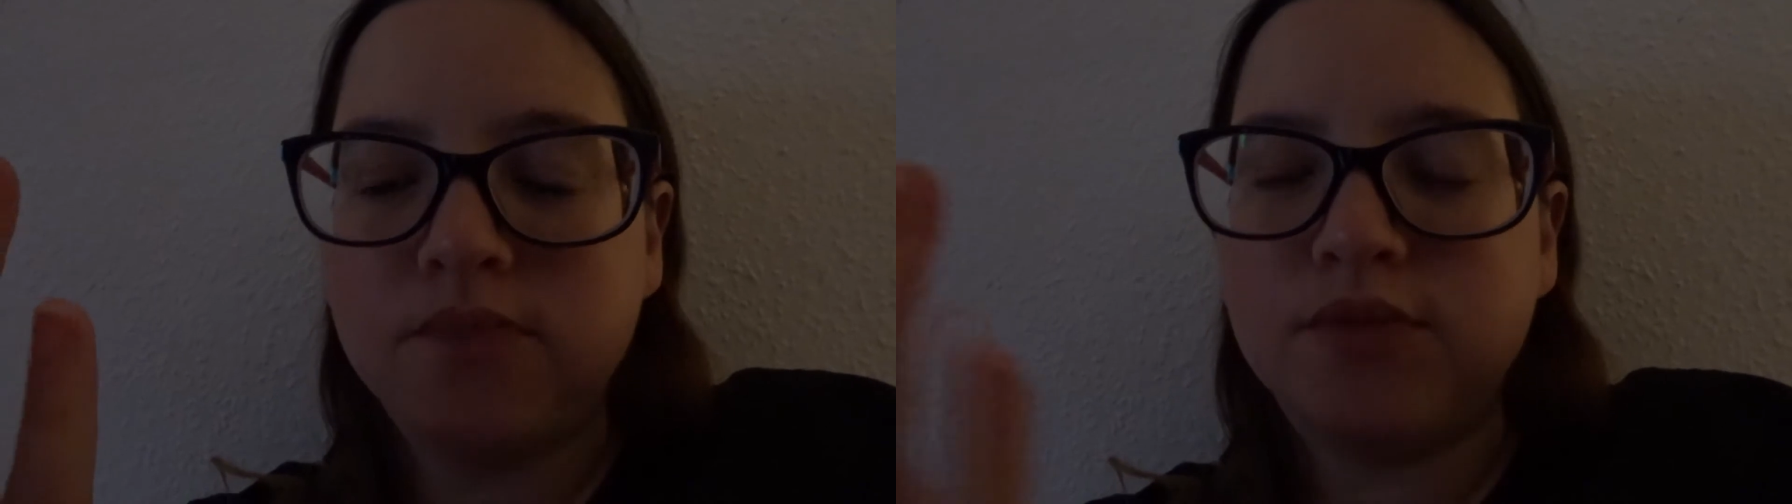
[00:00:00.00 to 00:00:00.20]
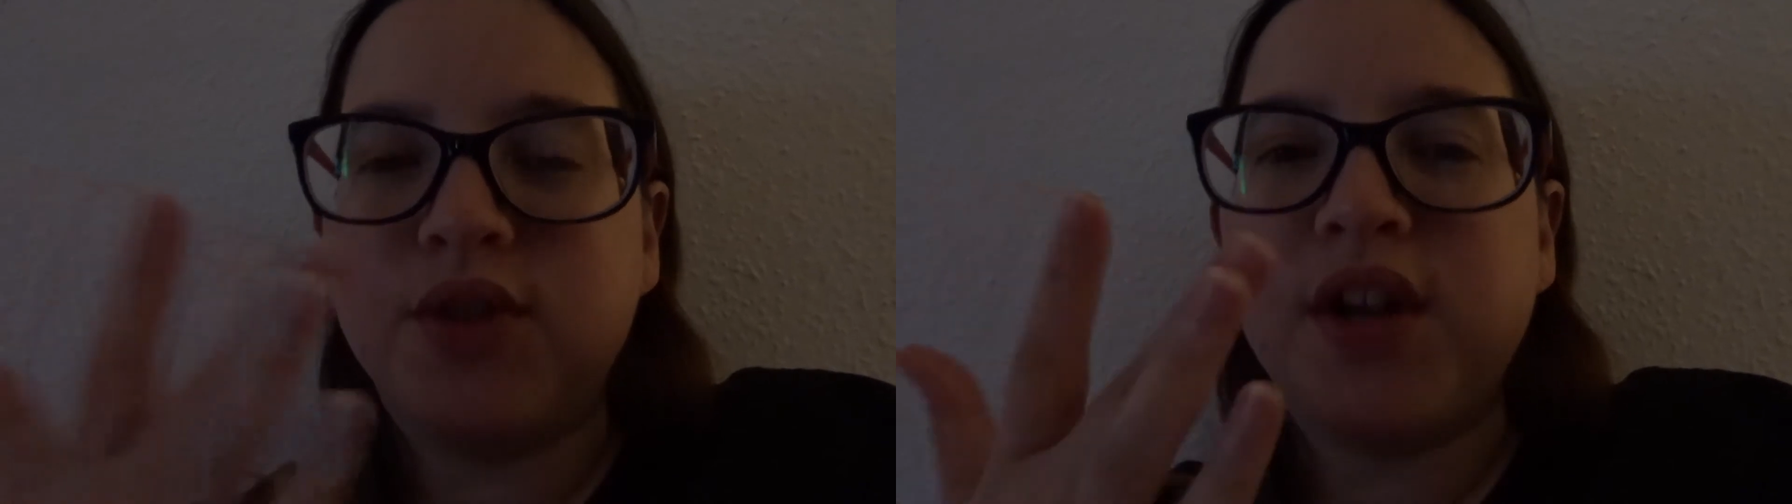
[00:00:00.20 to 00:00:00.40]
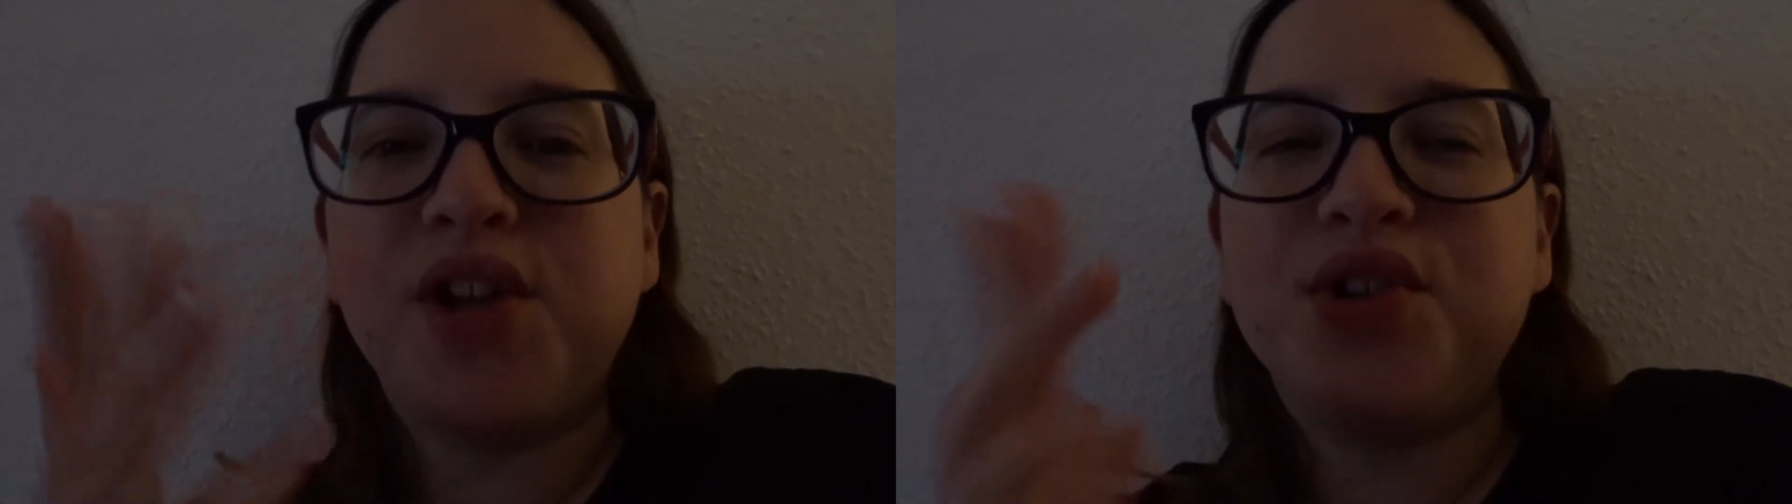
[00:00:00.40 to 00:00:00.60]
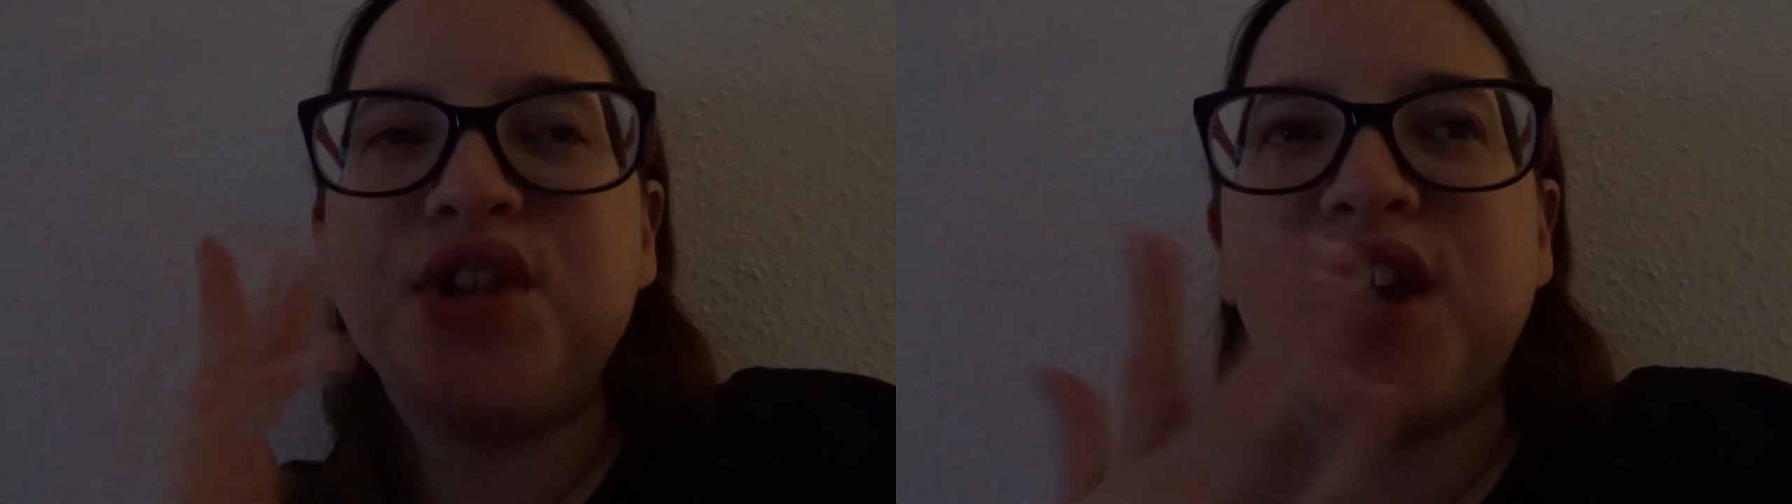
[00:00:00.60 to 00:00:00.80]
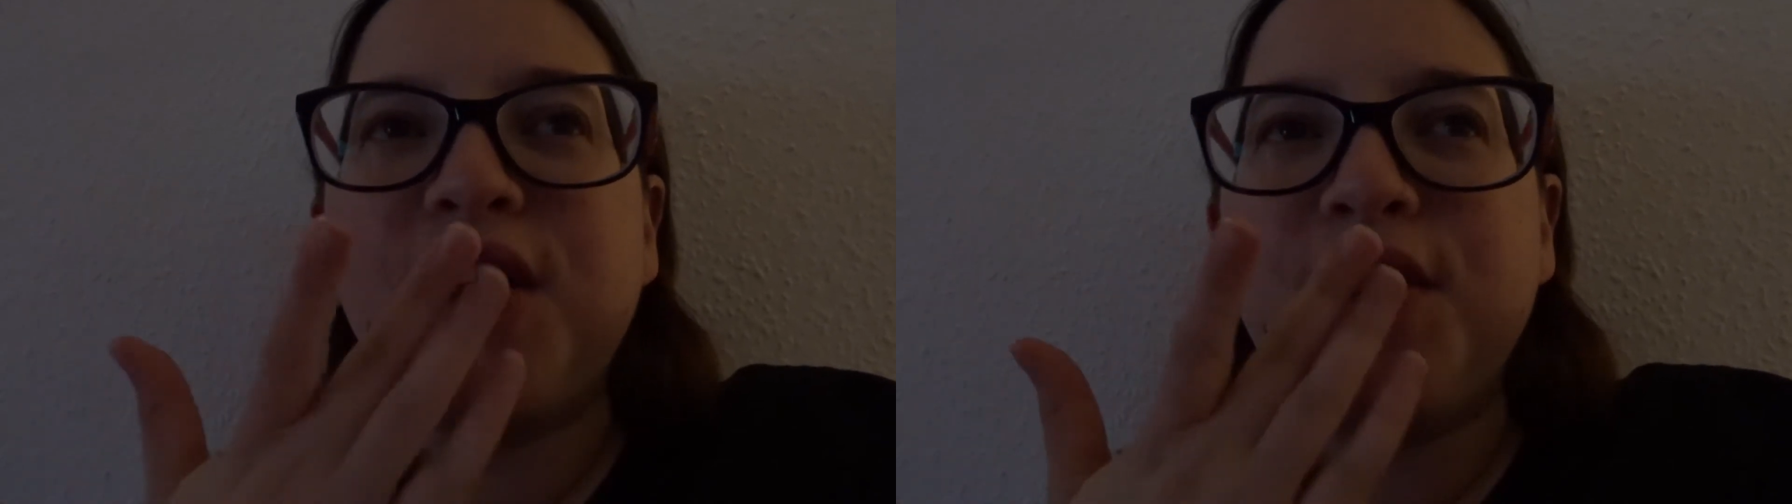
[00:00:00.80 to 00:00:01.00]
You can get the
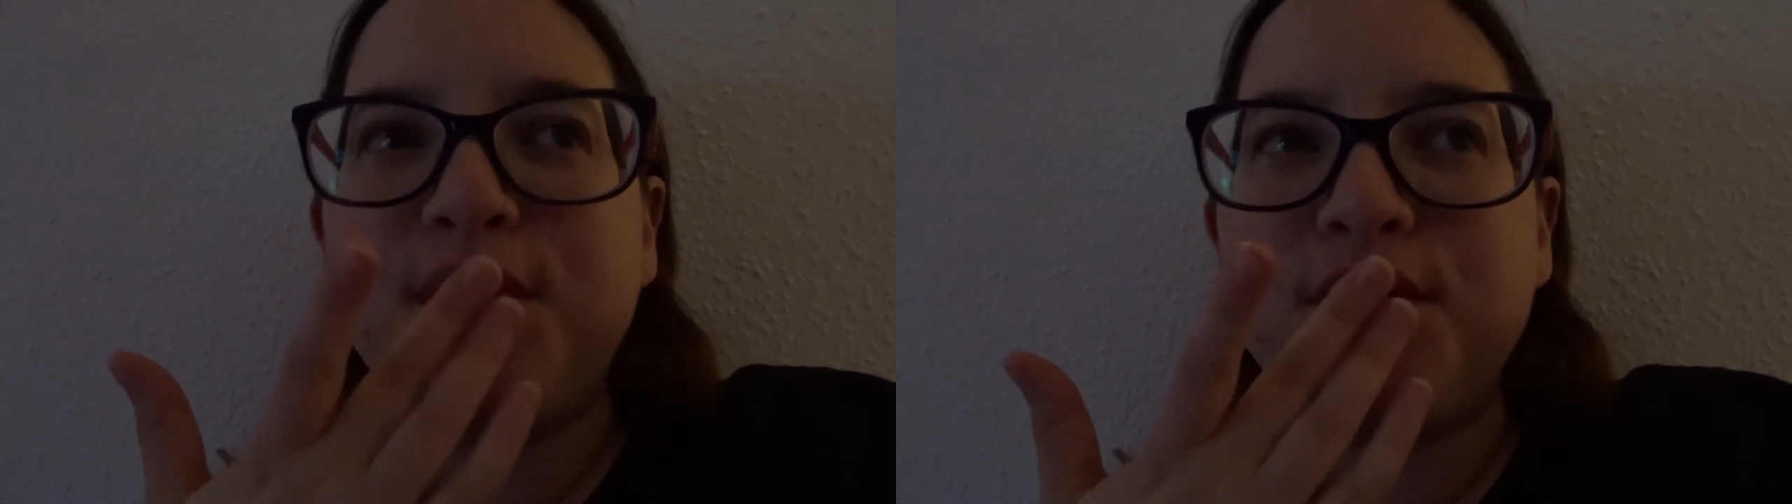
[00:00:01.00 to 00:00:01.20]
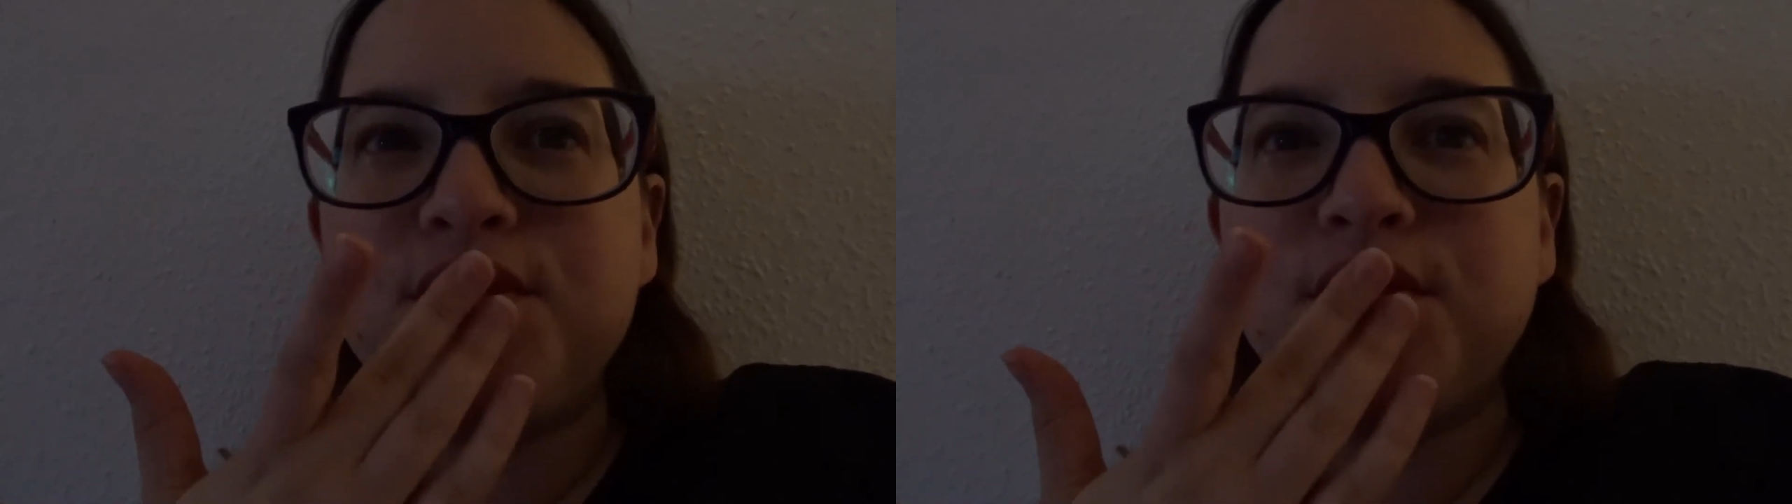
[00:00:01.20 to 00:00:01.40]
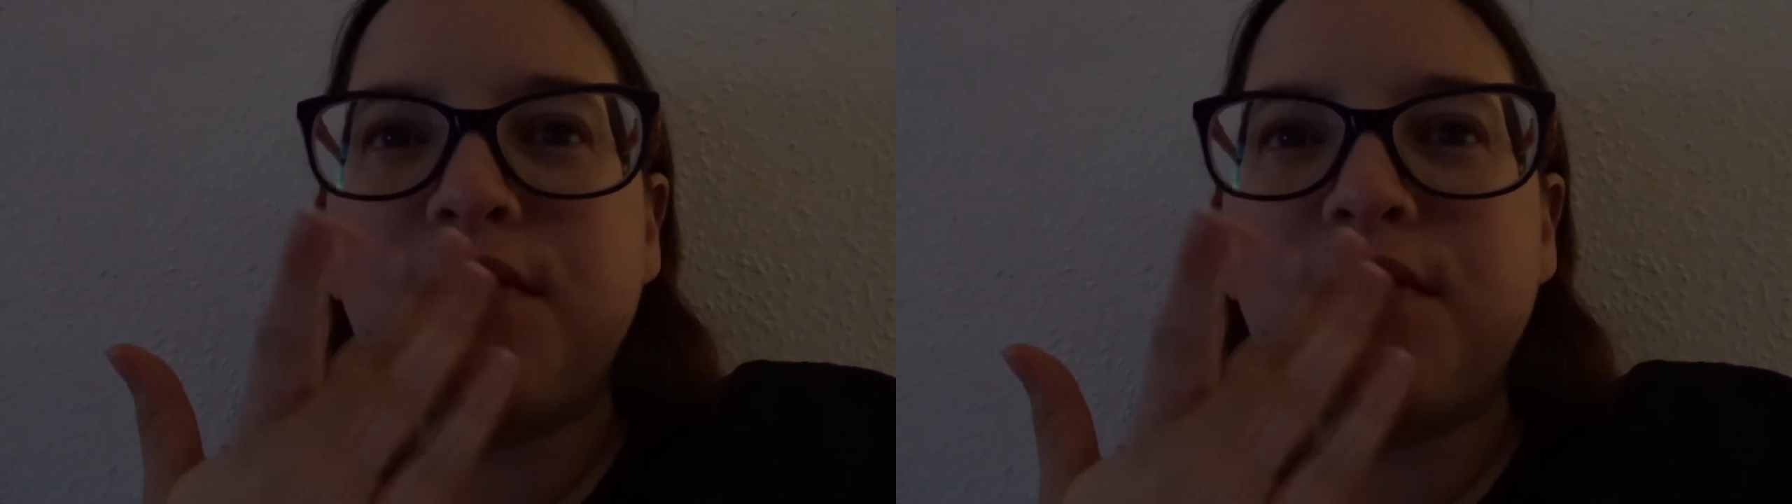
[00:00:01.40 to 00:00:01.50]
tanginess